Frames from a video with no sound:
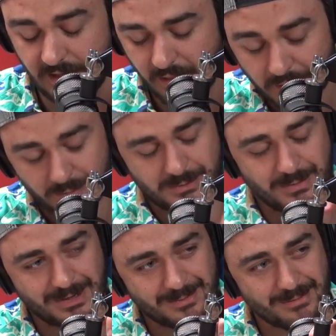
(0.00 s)
another thing we
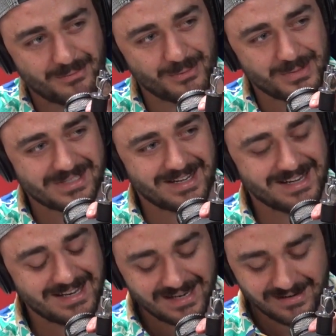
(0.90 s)
spoke about before we
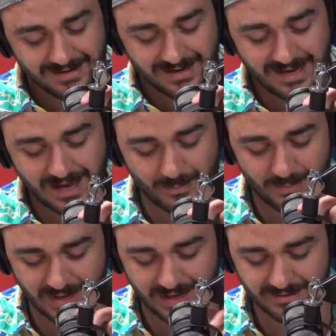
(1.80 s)
sat in here,
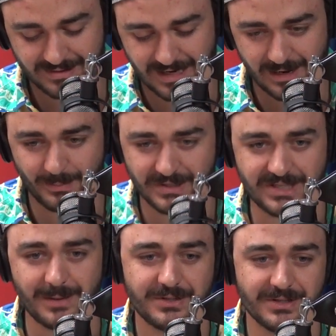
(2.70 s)
about
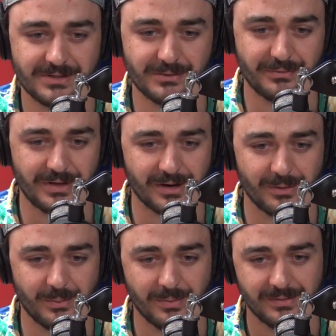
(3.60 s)
perceptions of,
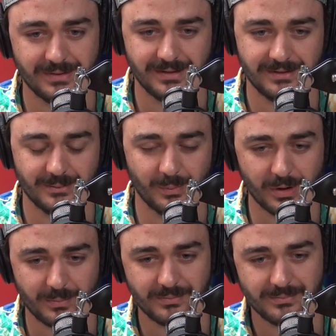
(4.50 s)

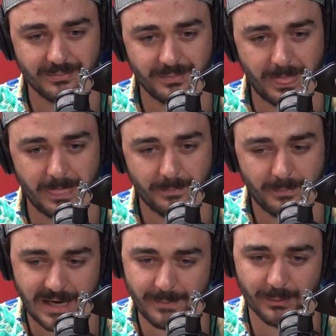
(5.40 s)
what
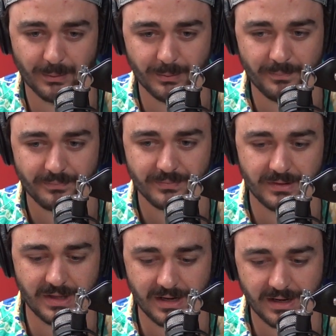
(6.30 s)
people
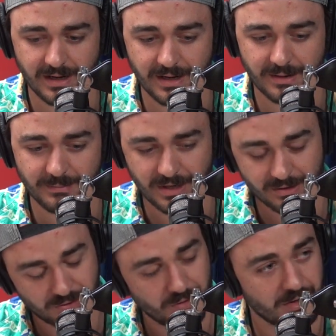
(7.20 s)
that are,
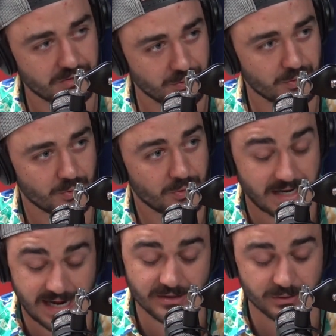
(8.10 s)
trying to do
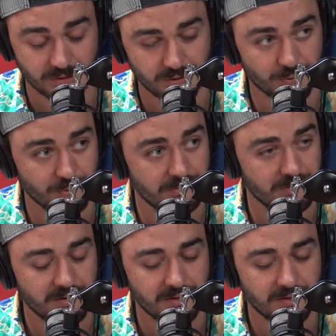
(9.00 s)
good and are doing good,